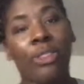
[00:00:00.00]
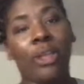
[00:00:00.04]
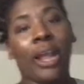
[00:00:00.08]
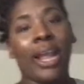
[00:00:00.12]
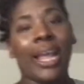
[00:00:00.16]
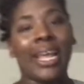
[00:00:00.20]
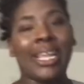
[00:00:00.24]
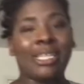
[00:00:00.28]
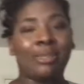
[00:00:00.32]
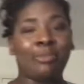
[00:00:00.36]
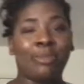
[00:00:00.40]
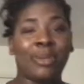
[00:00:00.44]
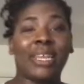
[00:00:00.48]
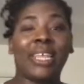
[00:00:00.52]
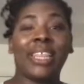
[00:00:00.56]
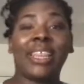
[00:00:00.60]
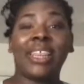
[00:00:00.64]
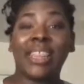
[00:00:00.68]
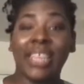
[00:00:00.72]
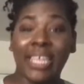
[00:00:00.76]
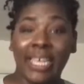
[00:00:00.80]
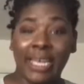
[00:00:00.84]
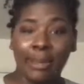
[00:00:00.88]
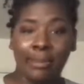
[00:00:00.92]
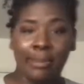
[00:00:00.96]
there has been a
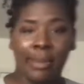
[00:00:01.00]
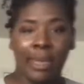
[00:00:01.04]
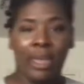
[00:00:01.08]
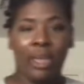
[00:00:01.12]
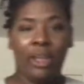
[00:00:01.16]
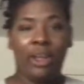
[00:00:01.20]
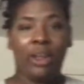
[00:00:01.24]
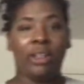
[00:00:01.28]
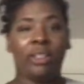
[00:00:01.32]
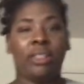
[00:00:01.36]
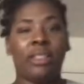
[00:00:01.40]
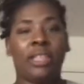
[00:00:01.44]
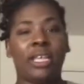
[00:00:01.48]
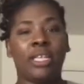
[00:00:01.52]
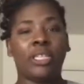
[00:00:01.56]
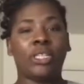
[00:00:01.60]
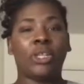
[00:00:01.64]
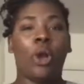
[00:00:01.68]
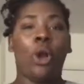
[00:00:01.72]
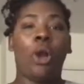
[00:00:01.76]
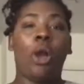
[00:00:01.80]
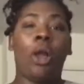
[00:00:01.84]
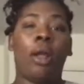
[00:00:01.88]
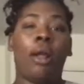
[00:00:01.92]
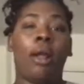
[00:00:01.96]
theme here. These
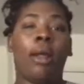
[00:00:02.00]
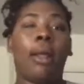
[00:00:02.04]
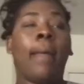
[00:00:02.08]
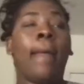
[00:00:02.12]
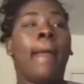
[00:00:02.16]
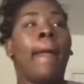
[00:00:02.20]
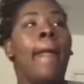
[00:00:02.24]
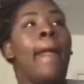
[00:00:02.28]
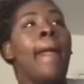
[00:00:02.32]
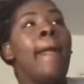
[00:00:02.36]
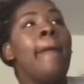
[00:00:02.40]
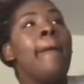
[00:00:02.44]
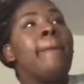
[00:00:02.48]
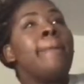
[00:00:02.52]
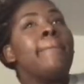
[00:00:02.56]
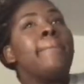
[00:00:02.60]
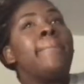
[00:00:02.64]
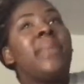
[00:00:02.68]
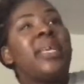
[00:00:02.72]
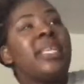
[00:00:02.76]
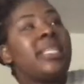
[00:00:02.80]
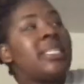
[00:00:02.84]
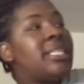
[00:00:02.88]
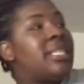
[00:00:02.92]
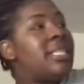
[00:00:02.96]
are
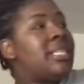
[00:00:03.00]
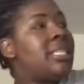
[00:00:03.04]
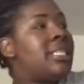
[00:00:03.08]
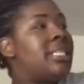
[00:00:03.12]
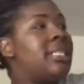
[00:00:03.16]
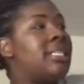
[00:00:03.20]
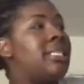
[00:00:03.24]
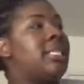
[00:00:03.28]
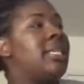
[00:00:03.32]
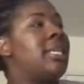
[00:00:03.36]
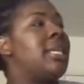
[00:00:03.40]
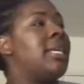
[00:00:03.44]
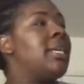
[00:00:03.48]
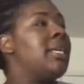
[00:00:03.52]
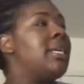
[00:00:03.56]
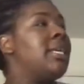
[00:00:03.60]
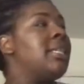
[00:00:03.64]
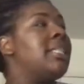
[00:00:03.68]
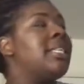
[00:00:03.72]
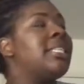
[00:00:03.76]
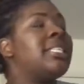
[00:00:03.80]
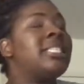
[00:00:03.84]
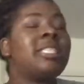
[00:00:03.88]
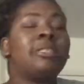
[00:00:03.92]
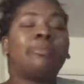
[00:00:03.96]
business,
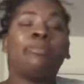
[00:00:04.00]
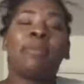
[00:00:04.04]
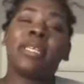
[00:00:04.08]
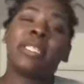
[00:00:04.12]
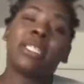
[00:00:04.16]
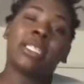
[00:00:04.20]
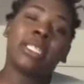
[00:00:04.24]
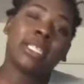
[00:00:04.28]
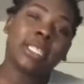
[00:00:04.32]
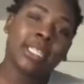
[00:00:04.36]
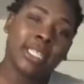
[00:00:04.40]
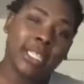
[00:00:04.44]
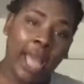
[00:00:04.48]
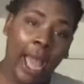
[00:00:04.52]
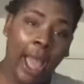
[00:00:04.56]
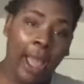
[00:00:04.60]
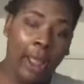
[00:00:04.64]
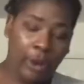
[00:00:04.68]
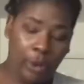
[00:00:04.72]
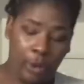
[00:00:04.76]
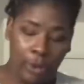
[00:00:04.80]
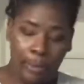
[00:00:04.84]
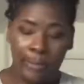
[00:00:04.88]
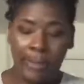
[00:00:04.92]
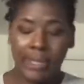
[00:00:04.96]
this is business
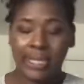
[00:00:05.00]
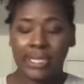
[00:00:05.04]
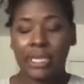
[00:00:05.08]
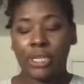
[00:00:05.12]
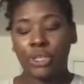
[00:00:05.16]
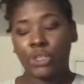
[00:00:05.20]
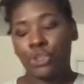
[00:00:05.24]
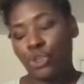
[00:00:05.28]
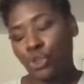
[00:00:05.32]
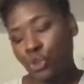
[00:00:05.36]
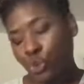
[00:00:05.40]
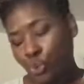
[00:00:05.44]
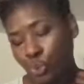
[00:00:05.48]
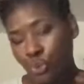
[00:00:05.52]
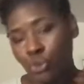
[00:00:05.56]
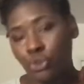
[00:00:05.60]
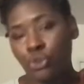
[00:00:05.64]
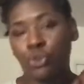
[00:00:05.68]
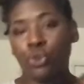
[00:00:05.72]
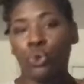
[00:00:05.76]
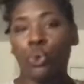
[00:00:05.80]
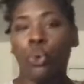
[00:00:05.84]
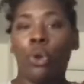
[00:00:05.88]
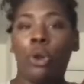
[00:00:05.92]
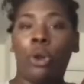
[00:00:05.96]
attire or business
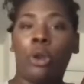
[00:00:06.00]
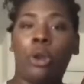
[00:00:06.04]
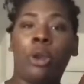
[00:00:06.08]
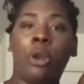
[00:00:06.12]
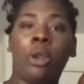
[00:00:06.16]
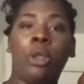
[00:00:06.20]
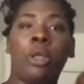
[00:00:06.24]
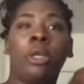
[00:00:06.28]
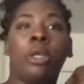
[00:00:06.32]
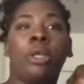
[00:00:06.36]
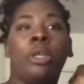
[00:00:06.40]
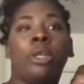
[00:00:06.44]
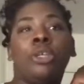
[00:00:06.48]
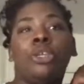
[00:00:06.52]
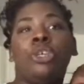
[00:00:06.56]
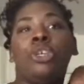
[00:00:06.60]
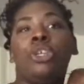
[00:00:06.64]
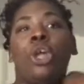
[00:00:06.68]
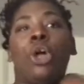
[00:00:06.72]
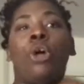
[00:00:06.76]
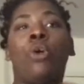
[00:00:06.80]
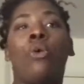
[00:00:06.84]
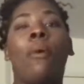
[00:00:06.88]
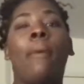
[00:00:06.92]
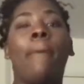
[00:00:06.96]
suits or, you
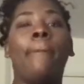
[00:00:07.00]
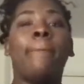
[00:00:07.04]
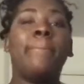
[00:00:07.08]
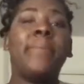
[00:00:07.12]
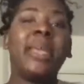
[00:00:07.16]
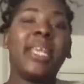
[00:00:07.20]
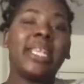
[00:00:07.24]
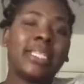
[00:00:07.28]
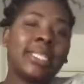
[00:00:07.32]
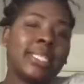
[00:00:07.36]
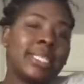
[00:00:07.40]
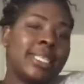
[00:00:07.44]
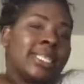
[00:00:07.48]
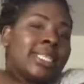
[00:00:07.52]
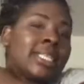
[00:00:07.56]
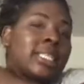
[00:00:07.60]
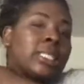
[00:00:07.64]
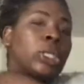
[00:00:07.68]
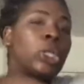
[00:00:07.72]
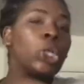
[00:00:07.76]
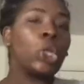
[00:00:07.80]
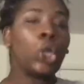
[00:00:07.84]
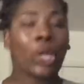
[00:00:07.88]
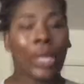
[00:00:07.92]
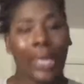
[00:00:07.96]
know, business
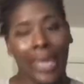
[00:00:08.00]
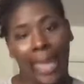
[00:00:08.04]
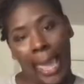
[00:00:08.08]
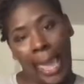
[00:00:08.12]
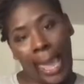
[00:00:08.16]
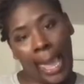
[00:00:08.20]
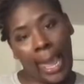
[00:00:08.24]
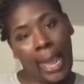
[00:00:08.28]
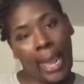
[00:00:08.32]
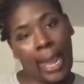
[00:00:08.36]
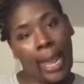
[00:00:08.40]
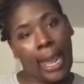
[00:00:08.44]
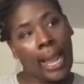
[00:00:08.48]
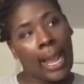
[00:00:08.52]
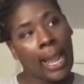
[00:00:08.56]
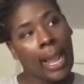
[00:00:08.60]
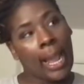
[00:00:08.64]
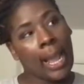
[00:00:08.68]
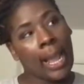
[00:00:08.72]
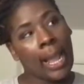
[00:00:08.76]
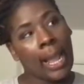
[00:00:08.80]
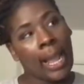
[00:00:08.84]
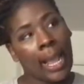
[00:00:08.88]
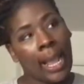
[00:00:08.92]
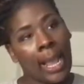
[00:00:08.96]
looking
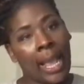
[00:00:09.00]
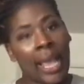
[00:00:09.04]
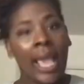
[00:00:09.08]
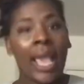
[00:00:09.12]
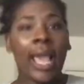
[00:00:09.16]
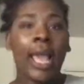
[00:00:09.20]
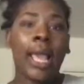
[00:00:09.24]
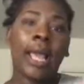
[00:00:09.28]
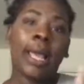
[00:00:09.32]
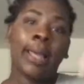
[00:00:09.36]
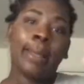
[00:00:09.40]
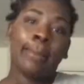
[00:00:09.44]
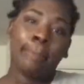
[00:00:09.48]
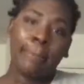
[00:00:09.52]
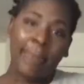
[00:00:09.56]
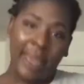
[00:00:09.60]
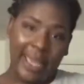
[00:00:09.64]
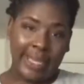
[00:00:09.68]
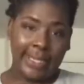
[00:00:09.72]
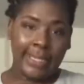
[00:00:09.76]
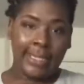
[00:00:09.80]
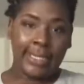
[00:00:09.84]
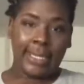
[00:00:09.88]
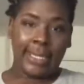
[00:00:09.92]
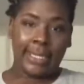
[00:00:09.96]

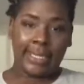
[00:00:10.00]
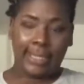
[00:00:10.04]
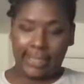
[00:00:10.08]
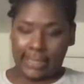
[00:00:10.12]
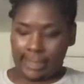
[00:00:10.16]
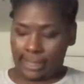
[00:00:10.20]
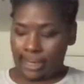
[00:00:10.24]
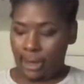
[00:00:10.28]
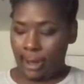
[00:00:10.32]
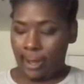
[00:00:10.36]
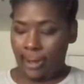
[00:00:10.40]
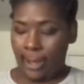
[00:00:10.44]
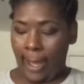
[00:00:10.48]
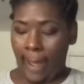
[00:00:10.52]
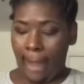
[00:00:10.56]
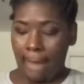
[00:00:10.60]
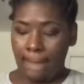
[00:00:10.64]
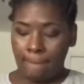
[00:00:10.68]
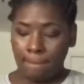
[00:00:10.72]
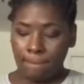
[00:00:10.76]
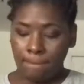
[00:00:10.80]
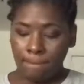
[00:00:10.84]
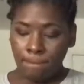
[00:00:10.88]
pieces, okay?